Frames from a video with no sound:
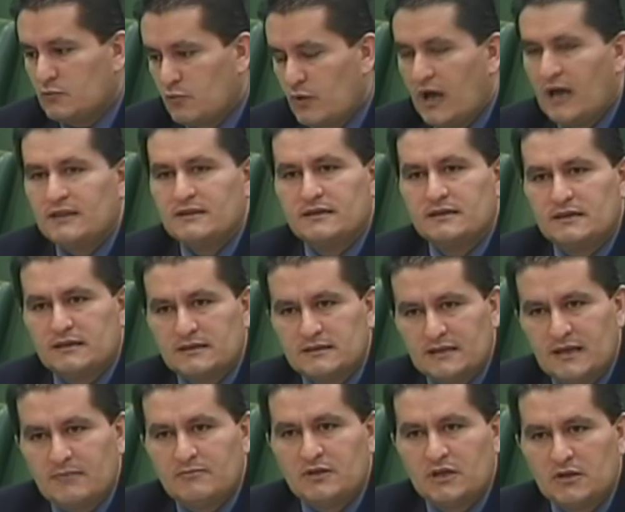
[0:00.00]
while they
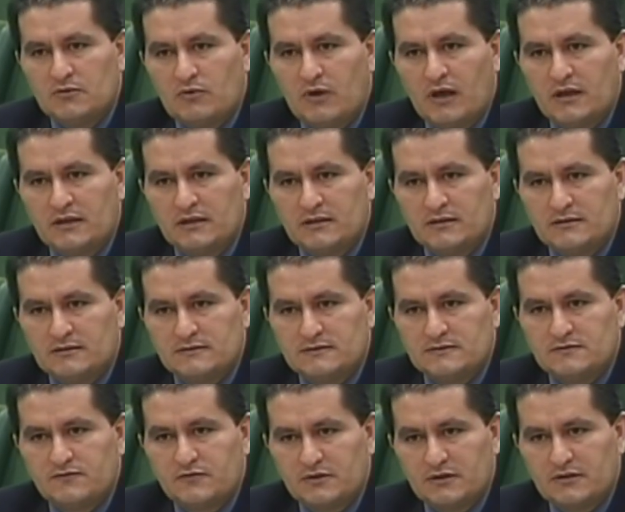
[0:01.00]
condemn the
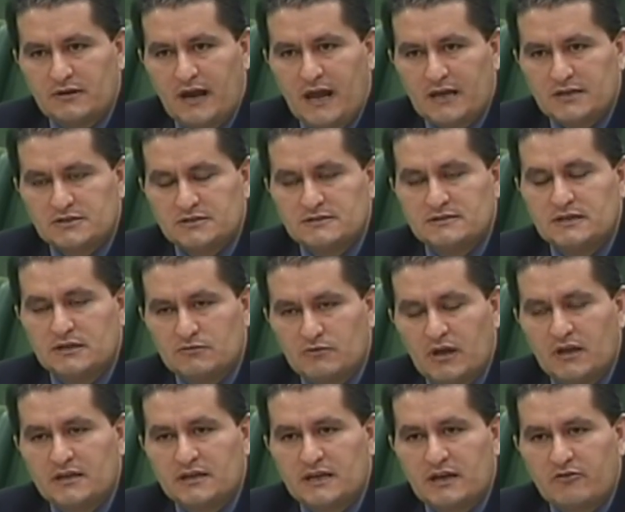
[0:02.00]
Iranians for their actions, the
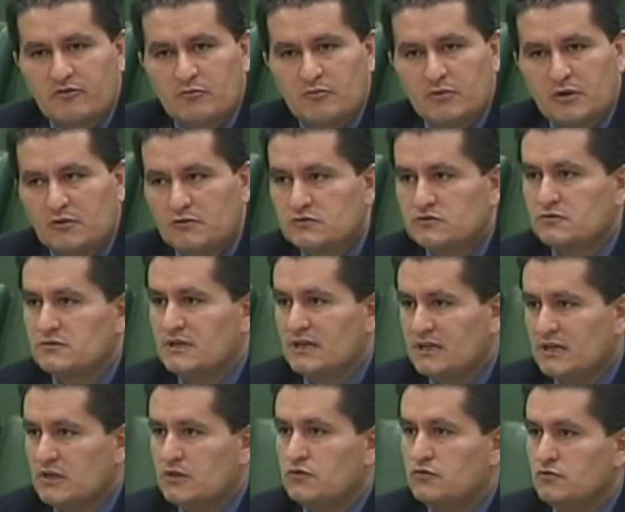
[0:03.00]
Iranian government, but also
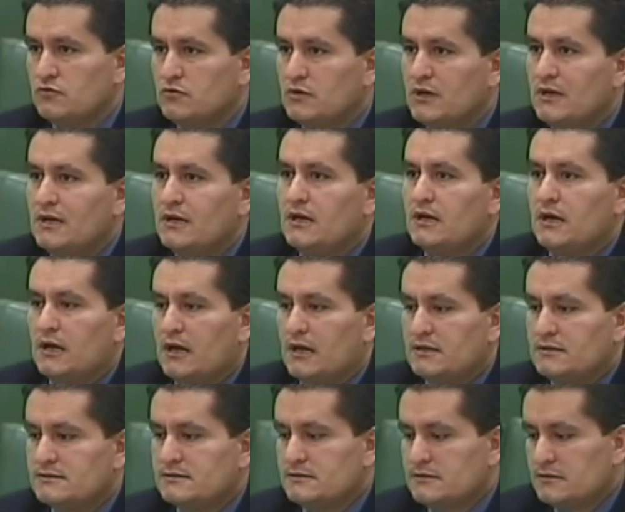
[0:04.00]
they need to
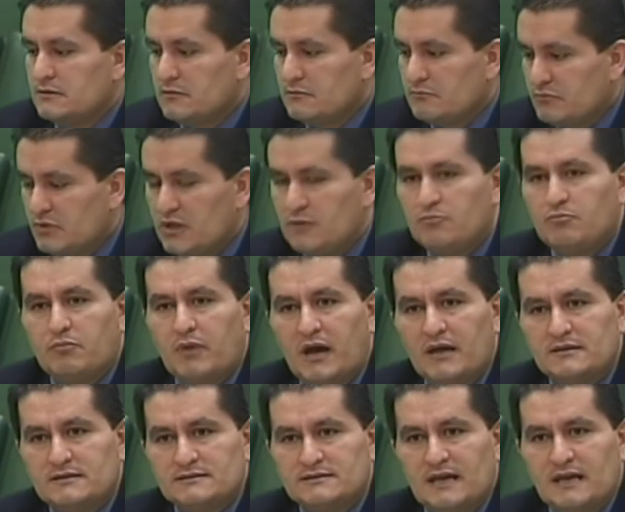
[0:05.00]
be
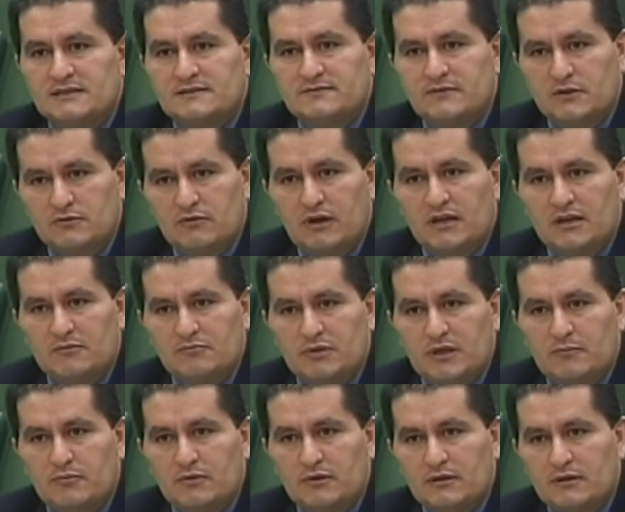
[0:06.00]
by the sides of the Iranian
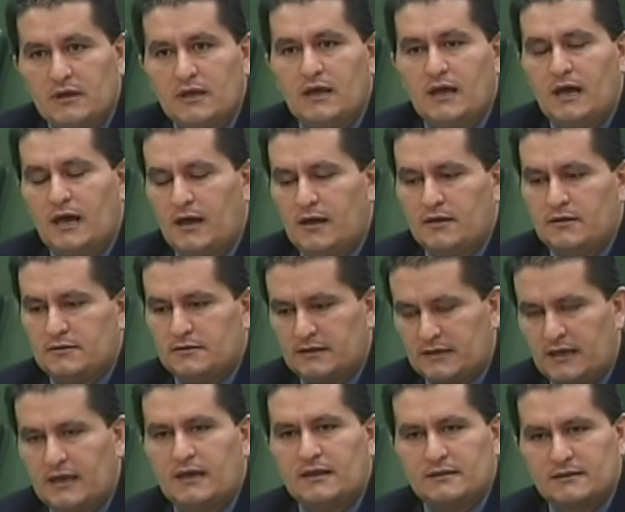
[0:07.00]
people.
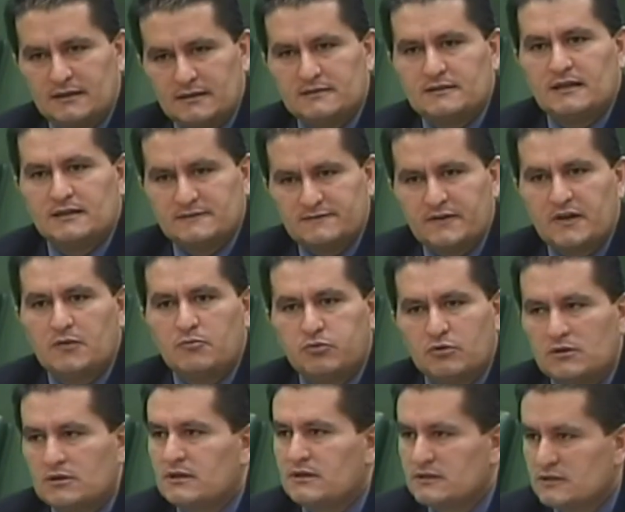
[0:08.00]
again, that's very
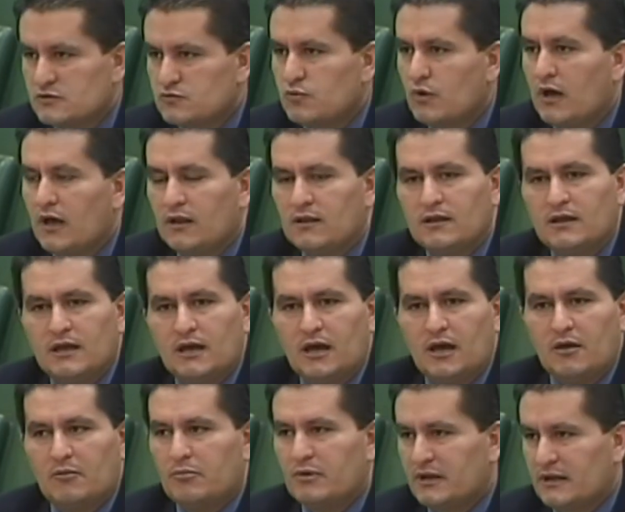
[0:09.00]
political as well.
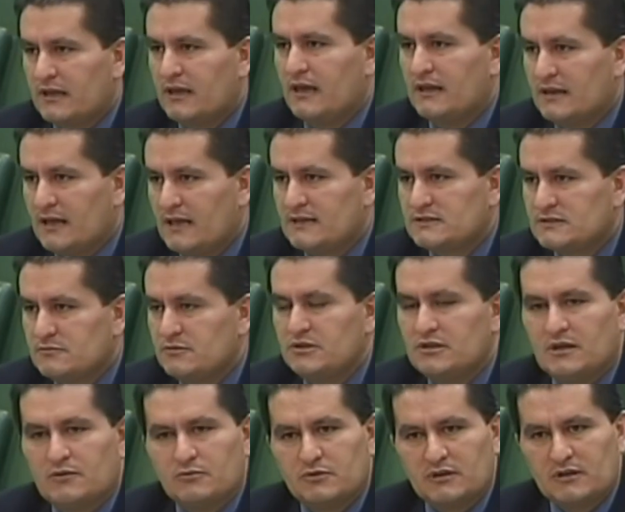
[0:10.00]
But again, it has to be
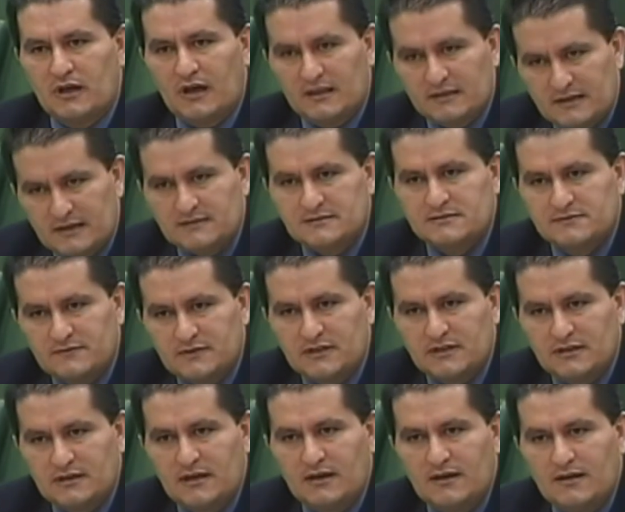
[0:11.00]
done with the context of
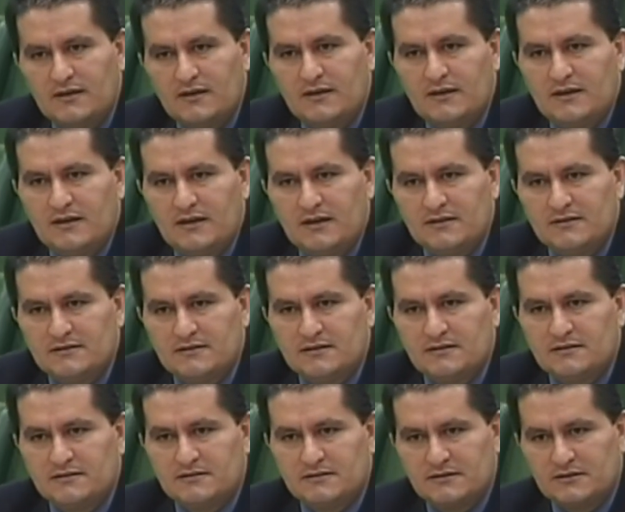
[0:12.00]
the
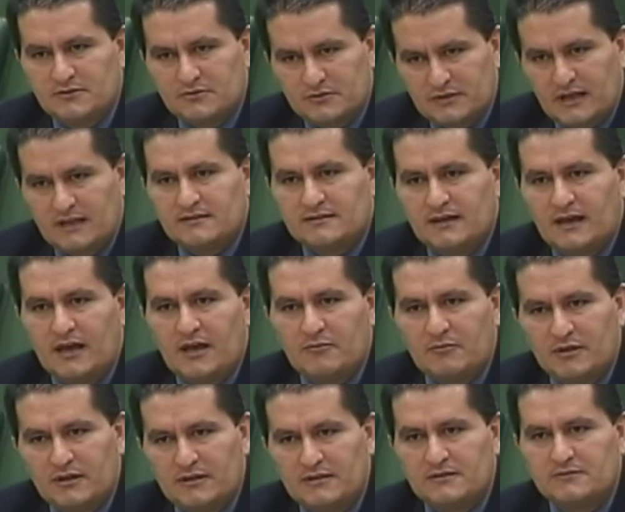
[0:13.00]
that
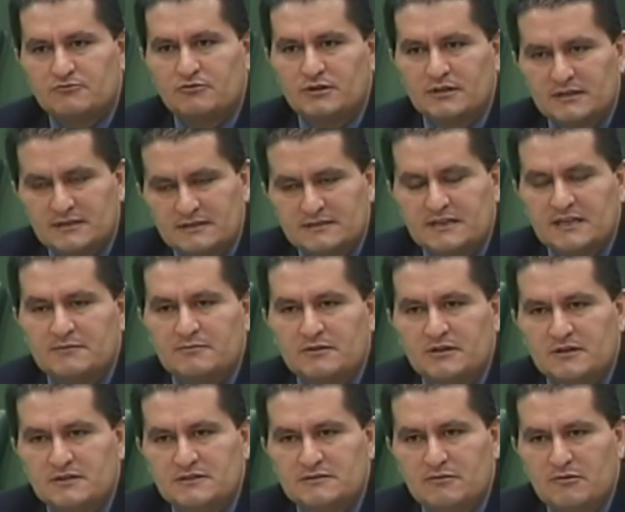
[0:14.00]
time, and really the
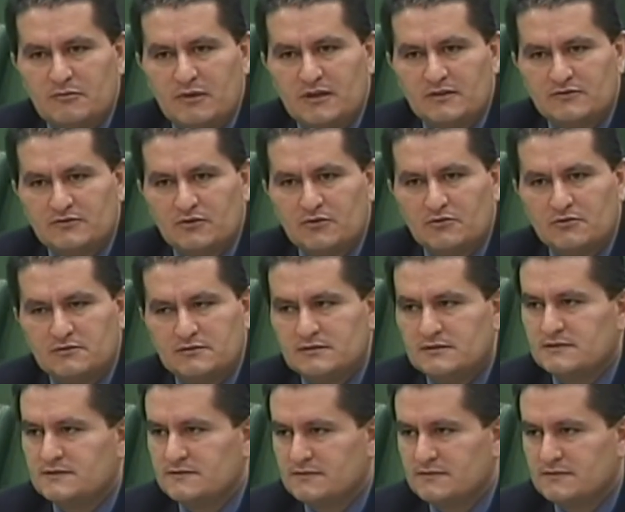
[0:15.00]
statement needs to be made. So